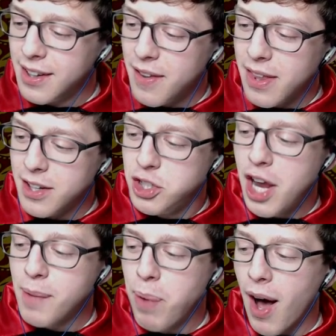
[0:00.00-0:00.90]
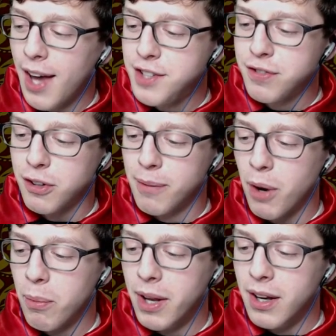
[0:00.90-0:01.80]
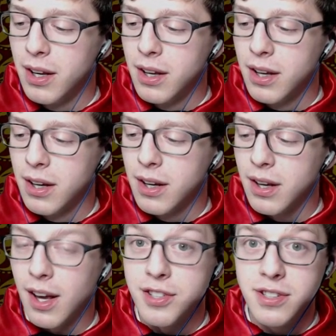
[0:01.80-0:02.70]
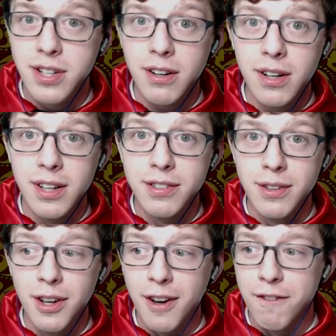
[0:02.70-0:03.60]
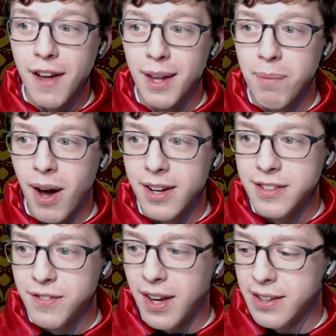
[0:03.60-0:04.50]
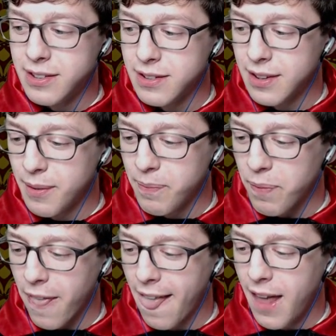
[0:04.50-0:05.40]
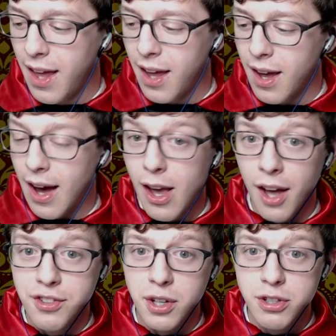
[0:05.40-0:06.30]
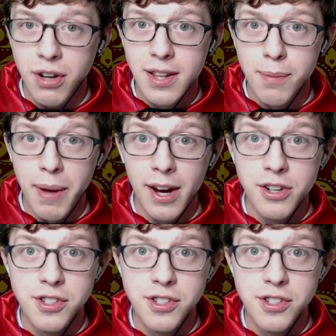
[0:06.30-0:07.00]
Jake paused for a moment. A serious look fell upon his face. I also trained the bears,